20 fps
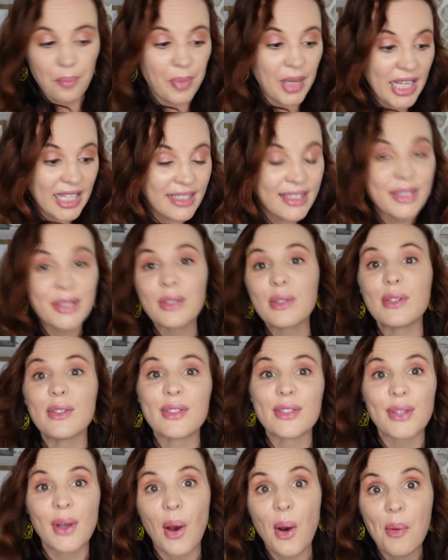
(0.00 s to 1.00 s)

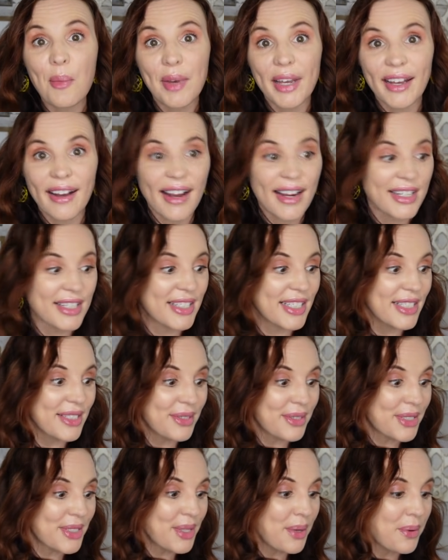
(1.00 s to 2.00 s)
pencils. Oh my gosh, these
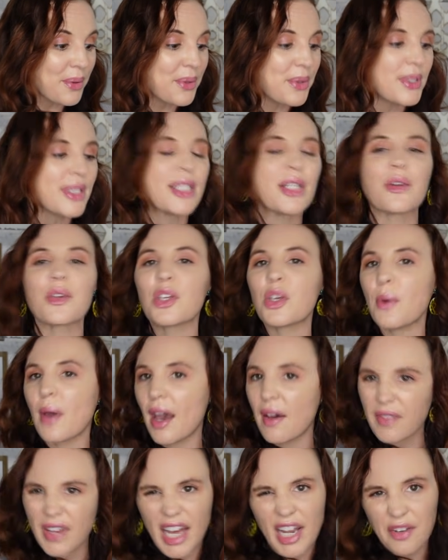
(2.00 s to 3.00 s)
are so cool. So you
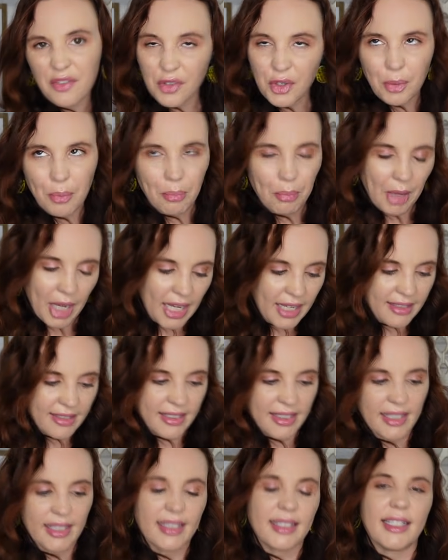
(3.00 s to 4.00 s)
have kind of your
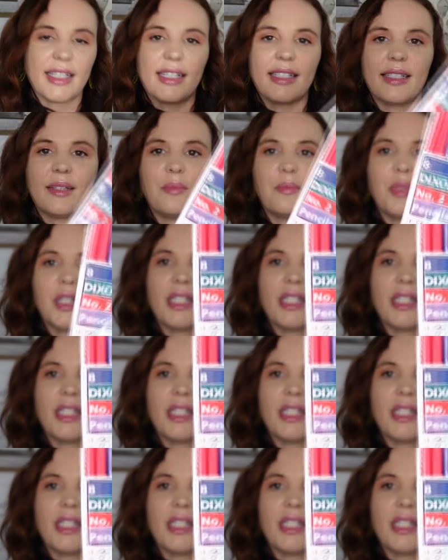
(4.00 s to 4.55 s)
basic Dixon